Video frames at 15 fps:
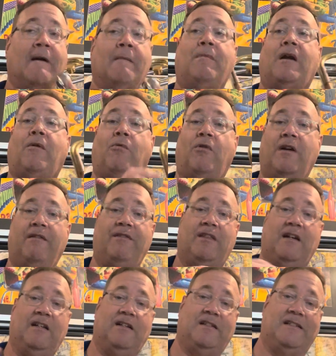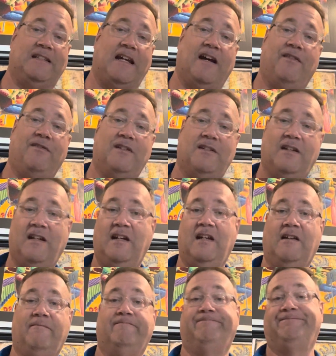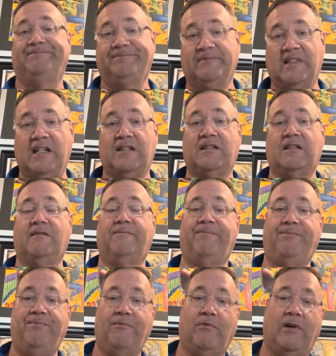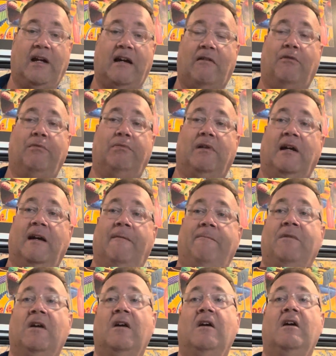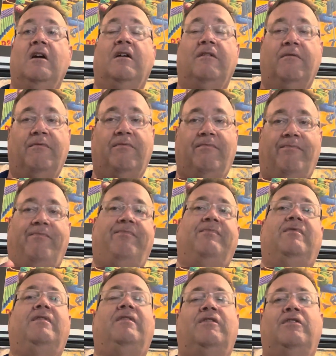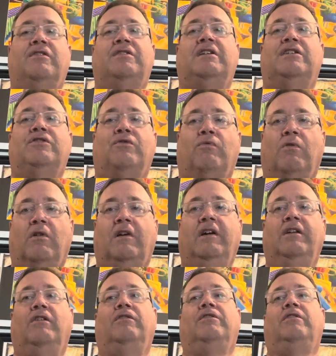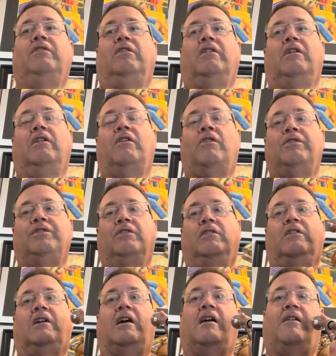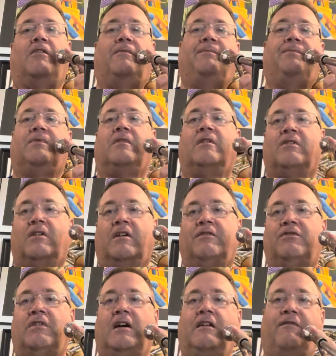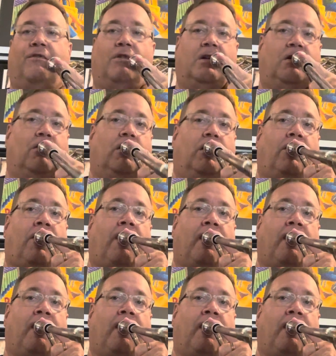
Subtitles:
I want everything to sound the same. That's the way I would play it. Just as you're working on your legato, try to avoid going.